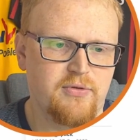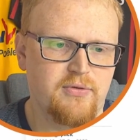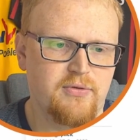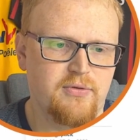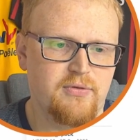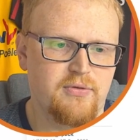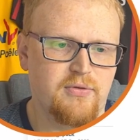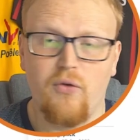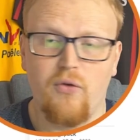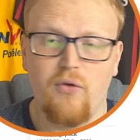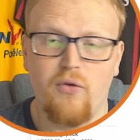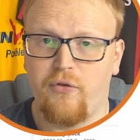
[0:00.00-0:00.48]

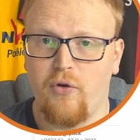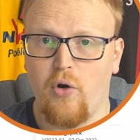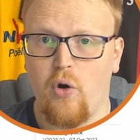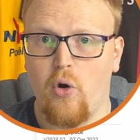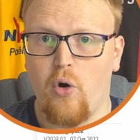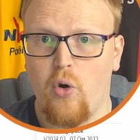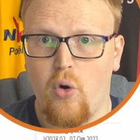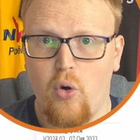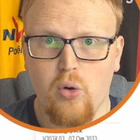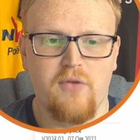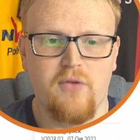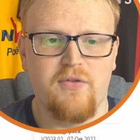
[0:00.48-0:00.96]
for
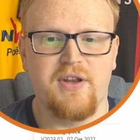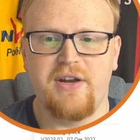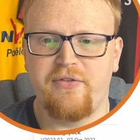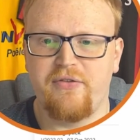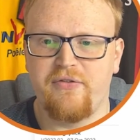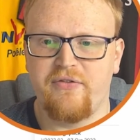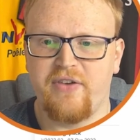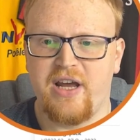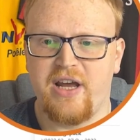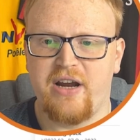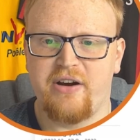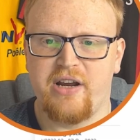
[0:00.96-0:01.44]
all of the different
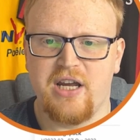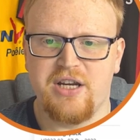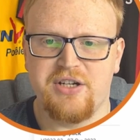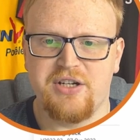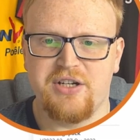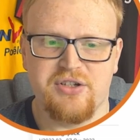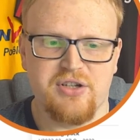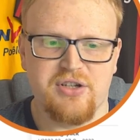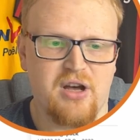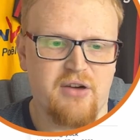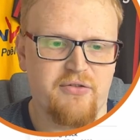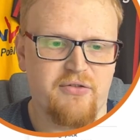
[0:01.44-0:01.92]
variations
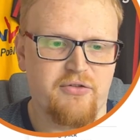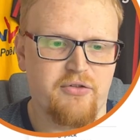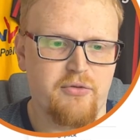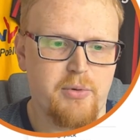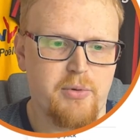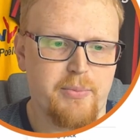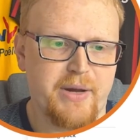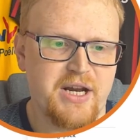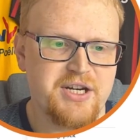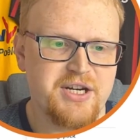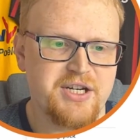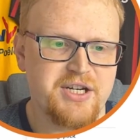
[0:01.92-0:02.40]
of Football
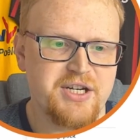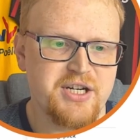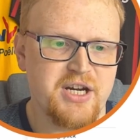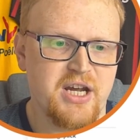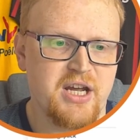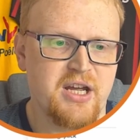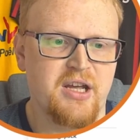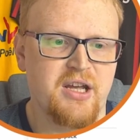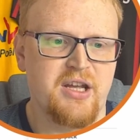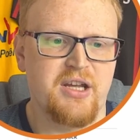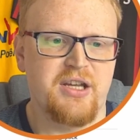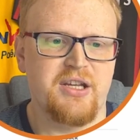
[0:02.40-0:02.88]
Manager,
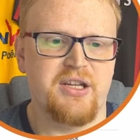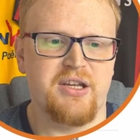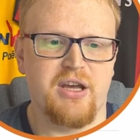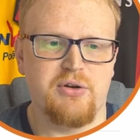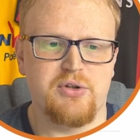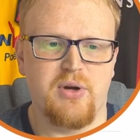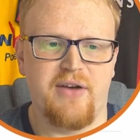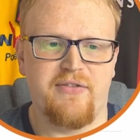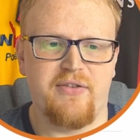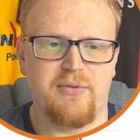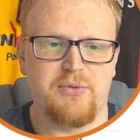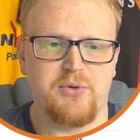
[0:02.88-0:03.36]
you can go to
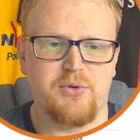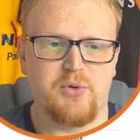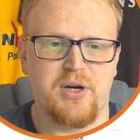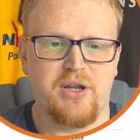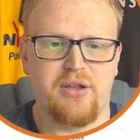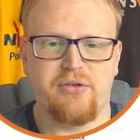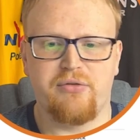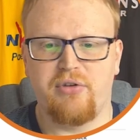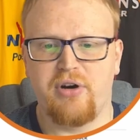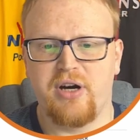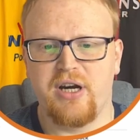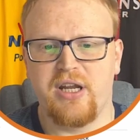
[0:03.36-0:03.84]

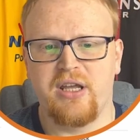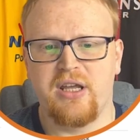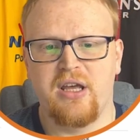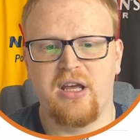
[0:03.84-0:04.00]
FM23.